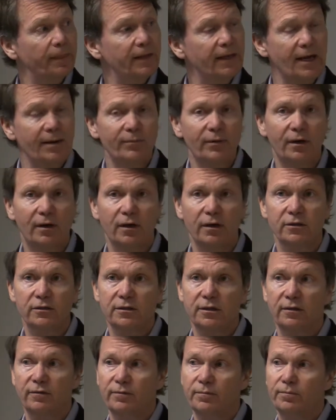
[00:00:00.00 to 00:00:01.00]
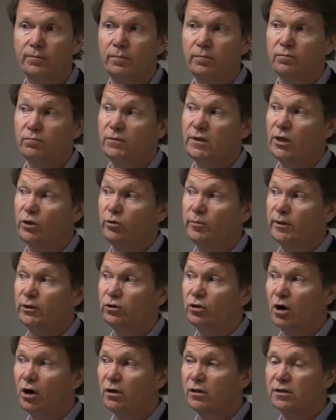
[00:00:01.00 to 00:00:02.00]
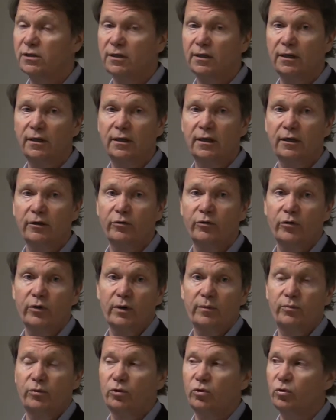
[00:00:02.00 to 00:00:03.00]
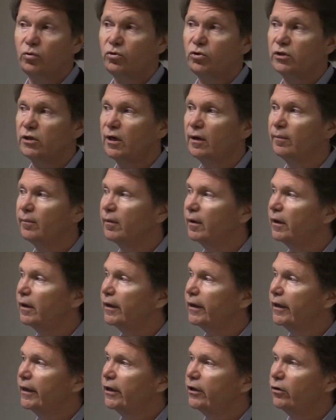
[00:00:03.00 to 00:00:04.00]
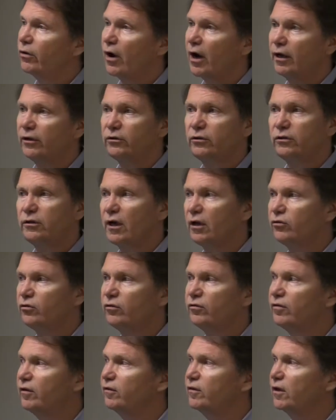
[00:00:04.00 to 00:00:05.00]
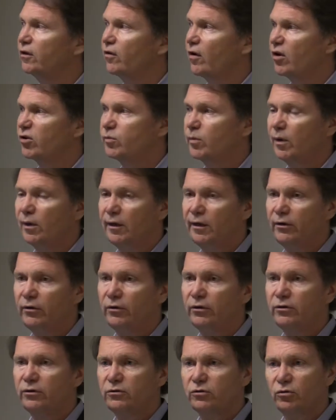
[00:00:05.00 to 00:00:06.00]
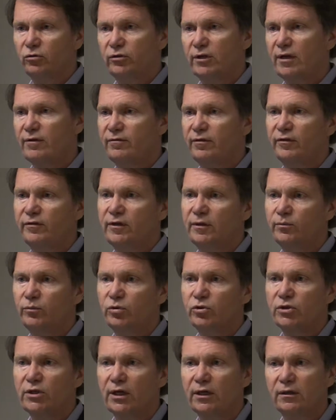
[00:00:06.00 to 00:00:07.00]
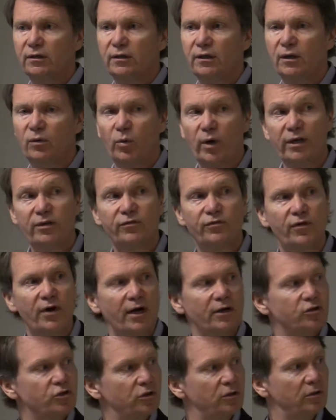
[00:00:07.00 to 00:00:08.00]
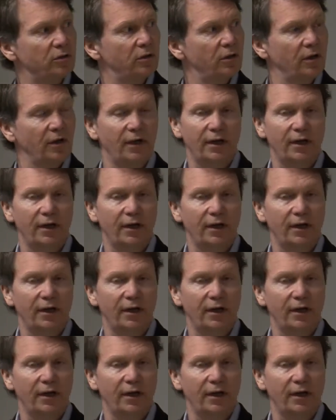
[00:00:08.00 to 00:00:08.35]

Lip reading: chemicals tend to be toxic, and if you want to produce them, 100, 150 grams per liter, so 10-15% weight fraction,